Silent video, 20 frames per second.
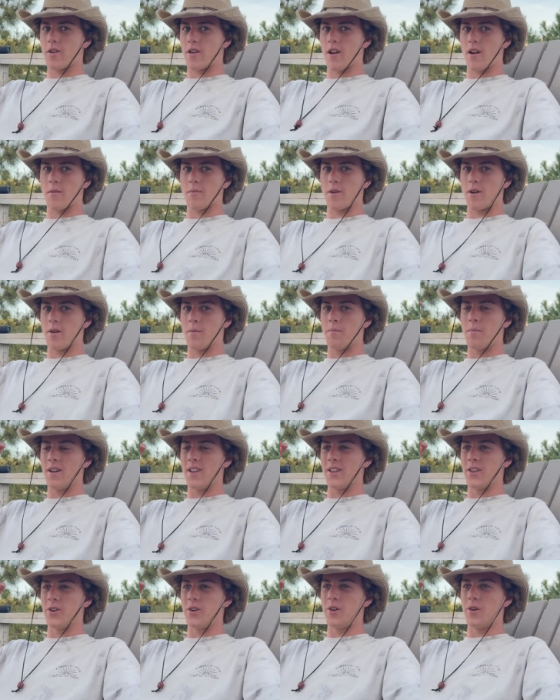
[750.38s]
caramel, oh.
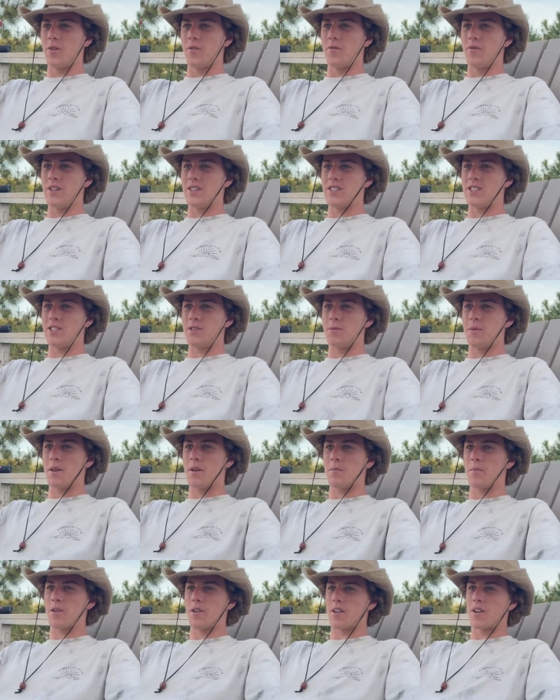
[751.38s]
but little Reese's
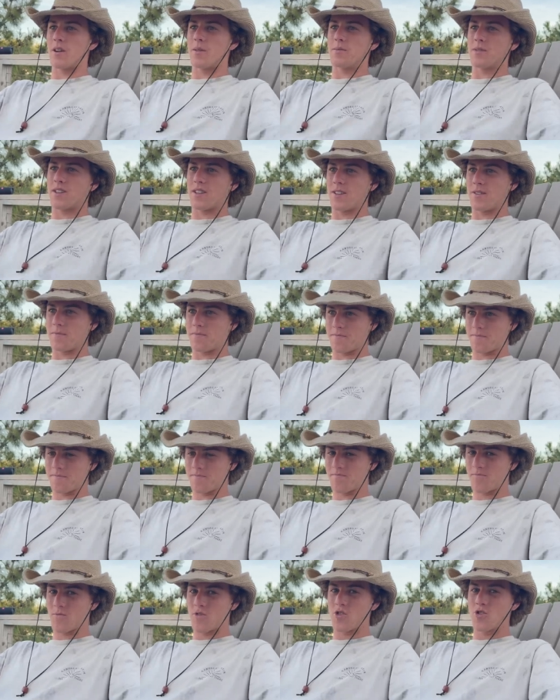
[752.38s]
peanut butter cups in it.
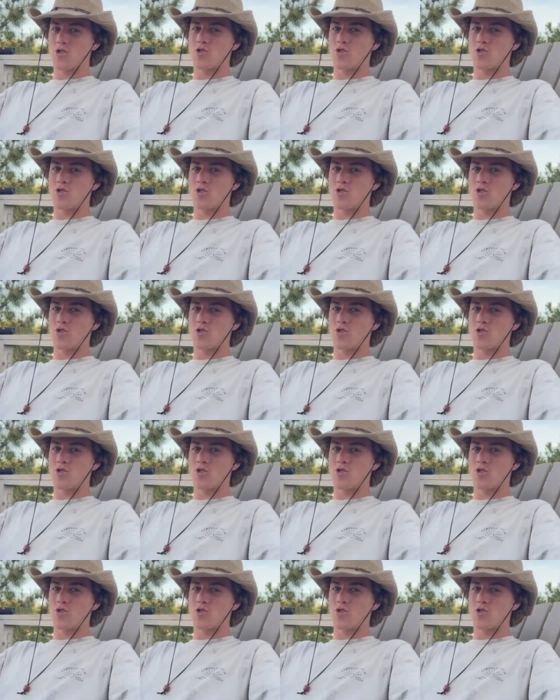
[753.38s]
Oh,